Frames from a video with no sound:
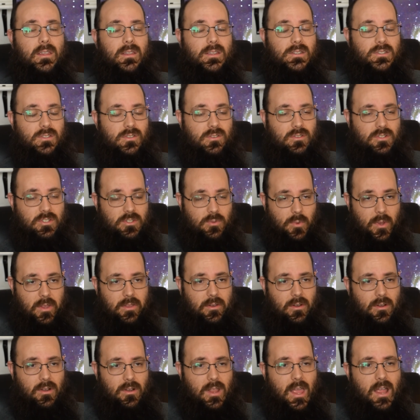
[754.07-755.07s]
as long as the
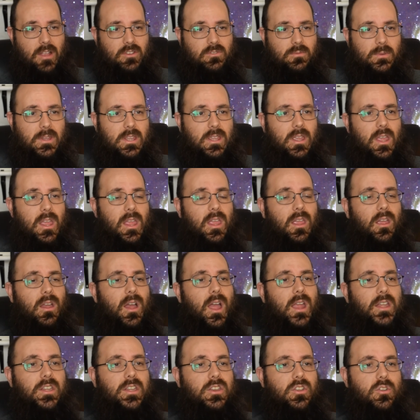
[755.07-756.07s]
weather allows me,
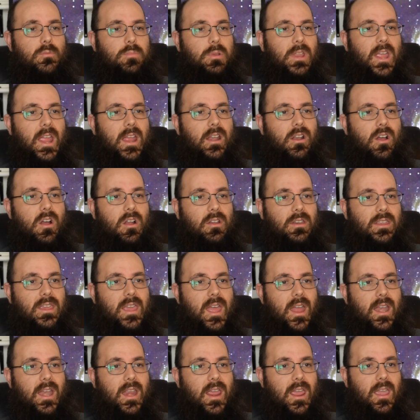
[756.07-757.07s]
I do plan on
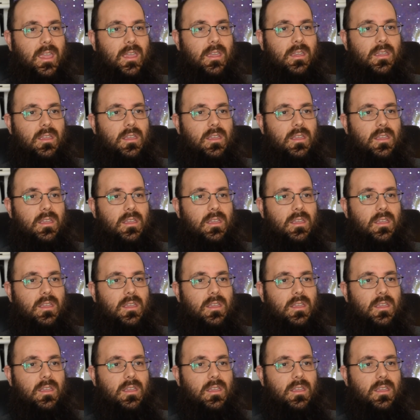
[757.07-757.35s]
getting